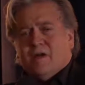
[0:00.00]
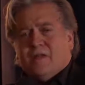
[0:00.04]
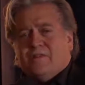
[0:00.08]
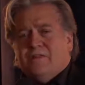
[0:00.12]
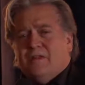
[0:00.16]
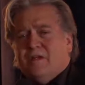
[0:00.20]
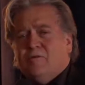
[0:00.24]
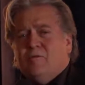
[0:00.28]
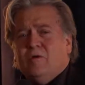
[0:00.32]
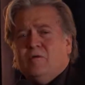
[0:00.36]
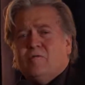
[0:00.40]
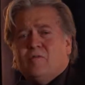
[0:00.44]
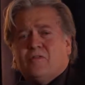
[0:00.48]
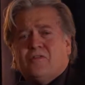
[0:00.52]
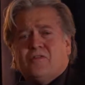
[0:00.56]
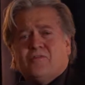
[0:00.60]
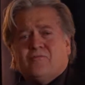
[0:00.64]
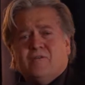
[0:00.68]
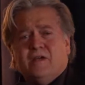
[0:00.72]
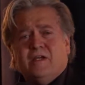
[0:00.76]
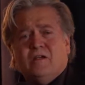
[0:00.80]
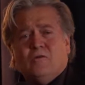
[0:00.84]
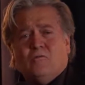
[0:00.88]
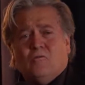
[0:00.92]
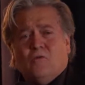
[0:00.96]
I think we were
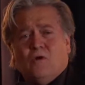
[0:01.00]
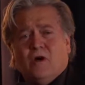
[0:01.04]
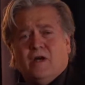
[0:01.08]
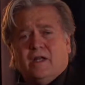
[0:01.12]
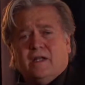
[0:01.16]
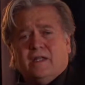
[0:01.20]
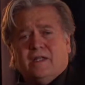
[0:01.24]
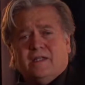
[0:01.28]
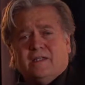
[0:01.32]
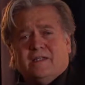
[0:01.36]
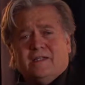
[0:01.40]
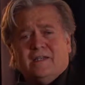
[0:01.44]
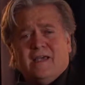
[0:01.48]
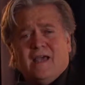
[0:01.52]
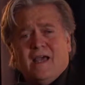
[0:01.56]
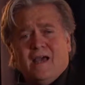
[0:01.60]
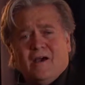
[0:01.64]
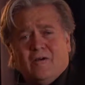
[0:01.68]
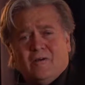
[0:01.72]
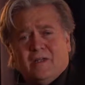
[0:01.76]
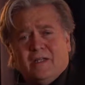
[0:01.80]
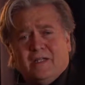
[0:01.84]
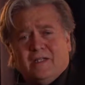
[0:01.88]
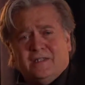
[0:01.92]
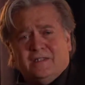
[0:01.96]
3-1 in
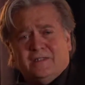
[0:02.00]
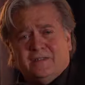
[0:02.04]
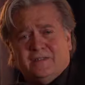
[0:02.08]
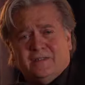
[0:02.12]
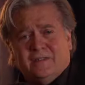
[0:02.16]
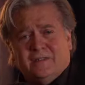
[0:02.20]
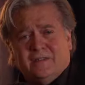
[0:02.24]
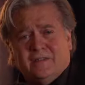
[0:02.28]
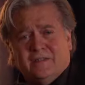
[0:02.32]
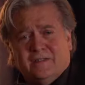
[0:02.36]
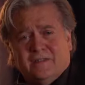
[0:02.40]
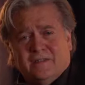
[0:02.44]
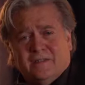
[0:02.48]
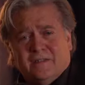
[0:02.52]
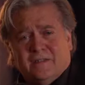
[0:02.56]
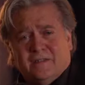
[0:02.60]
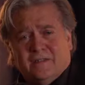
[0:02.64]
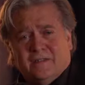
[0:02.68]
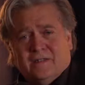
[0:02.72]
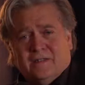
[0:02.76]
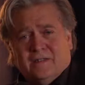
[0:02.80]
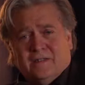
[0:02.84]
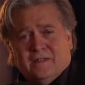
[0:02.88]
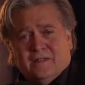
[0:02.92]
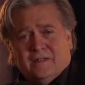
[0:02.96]
counties
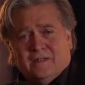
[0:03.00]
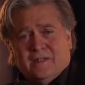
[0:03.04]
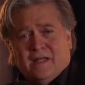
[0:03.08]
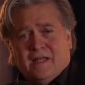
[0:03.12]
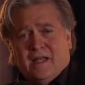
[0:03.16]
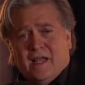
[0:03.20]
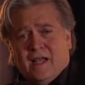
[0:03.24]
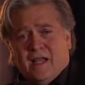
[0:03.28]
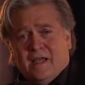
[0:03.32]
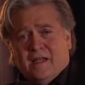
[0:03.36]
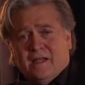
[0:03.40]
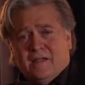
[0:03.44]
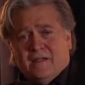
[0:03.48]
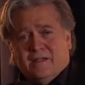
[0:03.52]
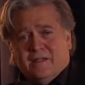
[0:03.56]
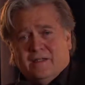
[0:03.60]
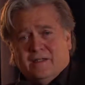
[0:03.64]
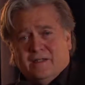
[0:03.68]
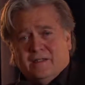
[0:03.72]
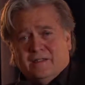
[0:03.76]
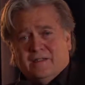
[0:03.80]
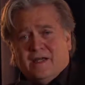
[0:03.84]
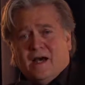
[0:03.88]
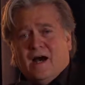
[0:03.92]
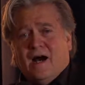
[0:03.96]
that had
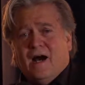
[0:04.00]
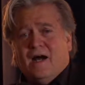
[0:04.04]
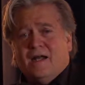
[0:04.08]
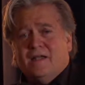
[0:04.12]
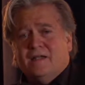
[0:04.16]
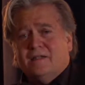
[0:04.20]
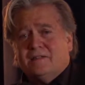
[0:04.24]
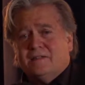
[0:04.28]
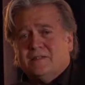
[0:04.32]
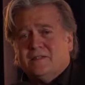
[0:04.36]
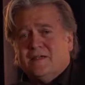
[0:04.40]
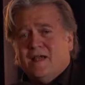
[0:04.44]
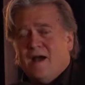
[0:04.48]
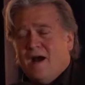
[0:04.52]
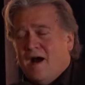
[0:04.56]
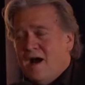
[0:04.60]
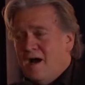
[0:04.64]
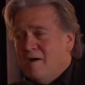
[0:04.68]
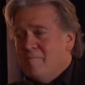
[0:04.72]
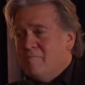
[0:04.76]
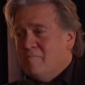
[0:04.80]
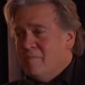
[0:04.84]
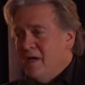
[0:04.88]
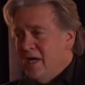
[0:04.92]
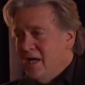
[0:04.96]
the highest
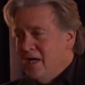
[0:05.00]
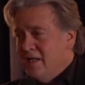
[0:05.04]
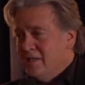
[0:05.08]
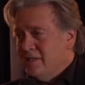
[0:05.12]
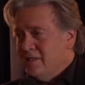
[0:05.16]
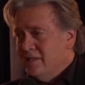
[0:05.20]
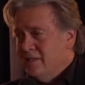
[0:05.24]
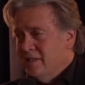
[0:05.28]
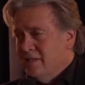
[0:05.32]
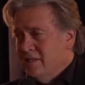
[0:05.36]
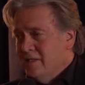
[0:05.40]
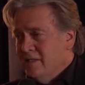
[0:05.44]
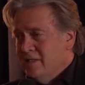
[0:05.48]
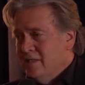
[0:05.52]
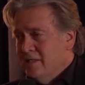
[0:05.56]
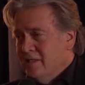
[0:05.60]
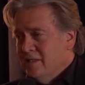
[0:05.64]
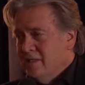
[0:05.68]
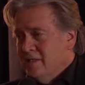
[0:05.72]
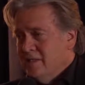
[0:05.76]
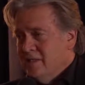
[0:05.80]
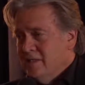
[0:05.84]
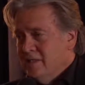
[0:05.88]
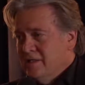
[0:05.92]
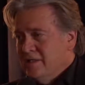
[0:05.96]
combat
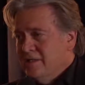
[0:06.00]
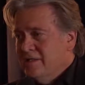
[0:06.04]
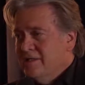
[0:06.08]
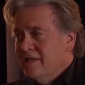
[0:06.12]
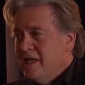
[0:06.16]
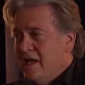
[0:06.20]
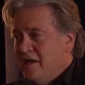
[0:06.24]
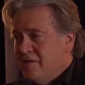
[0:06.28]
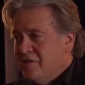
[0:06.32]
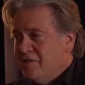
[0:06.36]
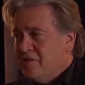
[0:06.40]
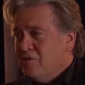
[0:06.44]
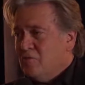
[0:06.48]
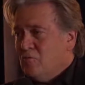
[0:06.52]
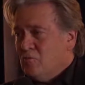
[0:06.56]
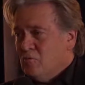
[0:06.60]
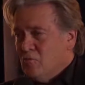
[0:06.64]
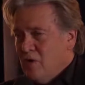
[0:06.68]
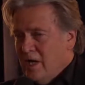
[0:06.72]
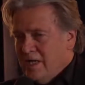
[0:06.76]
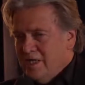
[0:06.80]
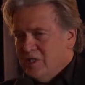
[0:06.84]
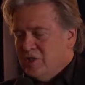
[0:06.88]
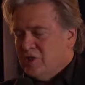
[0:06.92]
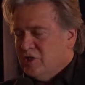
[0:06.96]
death
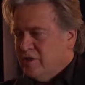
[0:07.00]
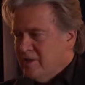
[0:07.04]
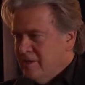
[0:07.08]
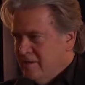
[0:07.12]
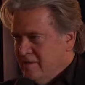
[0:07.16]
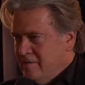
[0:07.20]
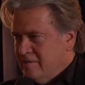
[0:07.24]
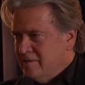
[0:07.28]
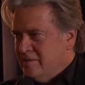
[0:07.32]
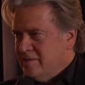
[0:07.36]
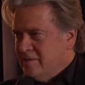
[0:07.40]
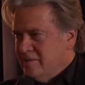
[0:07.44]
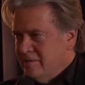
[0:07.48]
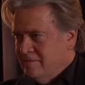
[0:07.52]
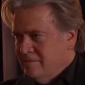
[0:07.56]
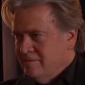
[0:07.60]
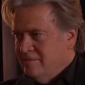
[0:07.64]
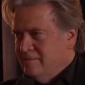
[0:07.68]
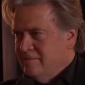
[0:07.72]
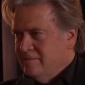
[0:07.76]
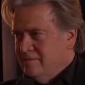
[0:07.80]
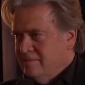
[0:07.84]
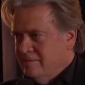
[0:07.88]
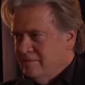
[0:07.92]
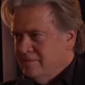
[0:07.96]
ratios.
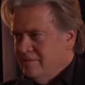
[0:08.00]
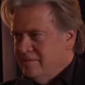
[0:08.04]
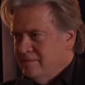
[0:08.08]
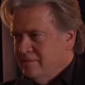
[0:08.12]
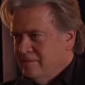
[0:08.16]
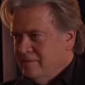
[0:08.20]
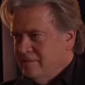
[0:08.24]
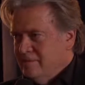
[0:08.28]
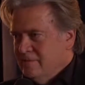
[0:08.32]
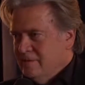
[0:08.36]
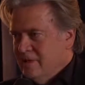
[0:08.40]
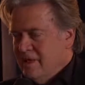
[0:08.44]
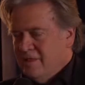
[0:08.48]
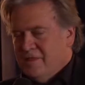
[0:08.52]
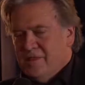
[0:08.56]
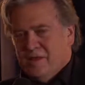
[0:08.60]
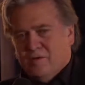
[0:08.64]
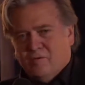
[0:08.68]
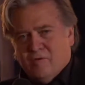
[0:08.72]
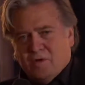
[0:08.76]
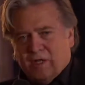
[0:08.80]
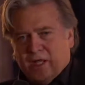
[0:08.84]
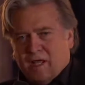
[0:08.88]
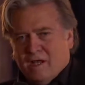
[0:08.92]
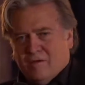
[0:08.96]
I
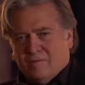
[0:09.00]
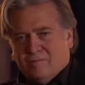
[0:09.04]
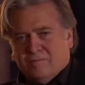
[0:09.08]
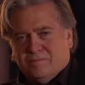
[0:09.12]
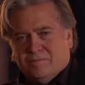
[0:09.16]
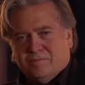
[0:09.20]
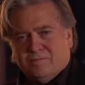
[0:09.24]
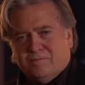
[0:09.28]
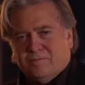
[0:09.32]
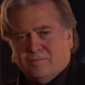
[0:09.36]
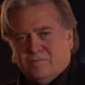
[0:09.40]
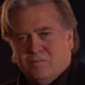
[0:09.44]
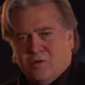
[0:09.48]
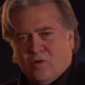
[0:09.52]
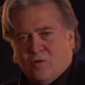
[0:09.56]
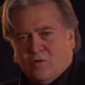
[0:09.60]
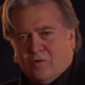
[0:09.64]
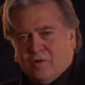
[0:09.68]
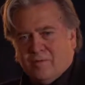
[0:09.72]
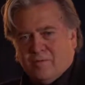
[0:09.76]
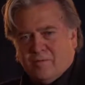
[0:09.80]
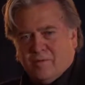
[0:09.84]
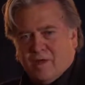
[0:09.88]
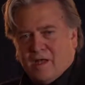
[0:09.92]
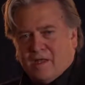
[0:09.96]
think we outpolled
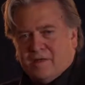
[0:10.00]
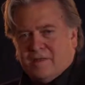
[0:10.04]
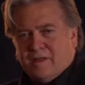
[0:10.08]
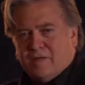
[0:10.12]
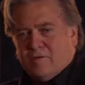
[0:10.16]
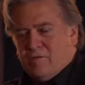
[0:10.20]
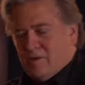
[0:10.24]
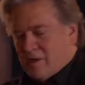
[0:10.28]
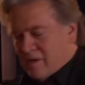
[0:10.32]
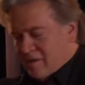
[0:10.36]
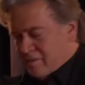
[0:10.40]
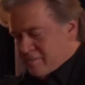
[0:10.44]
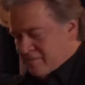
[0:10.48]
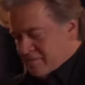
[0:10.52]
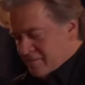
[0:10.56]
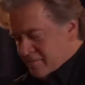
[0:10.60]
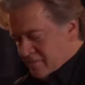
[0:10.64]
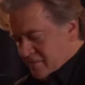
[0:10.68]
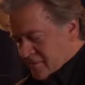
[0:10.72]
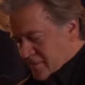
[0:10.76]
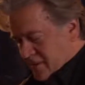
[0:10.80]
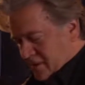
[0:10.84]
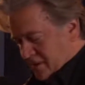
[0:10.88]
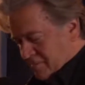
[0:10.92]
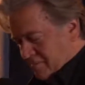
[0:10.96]
them. I think we
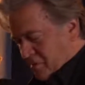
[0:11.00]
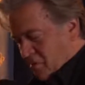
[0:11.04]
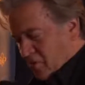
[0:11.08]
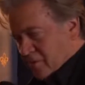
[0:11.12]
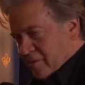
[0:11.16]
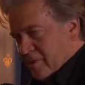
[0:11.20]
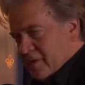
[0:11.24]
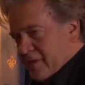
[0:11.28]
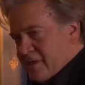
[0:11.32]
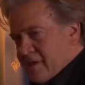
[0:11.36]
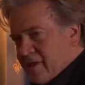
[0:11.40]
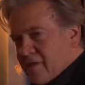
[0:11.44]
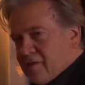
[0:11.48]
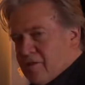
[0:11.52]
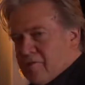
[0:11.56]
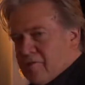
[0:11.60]
outpolled them at the end